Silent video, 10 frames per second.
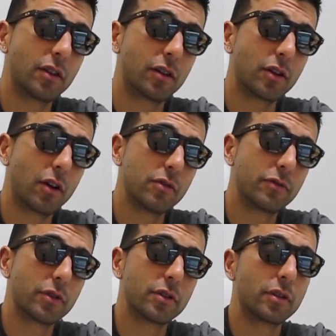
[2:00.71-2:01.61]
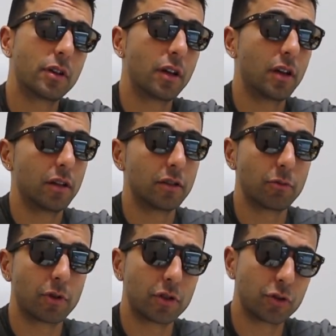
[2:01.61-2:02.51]
not over it. You
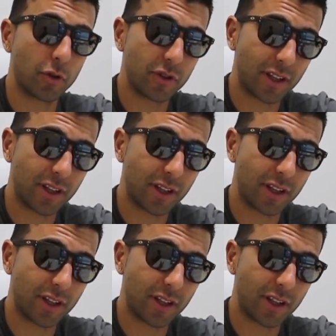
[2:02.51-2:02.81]
want to enjoy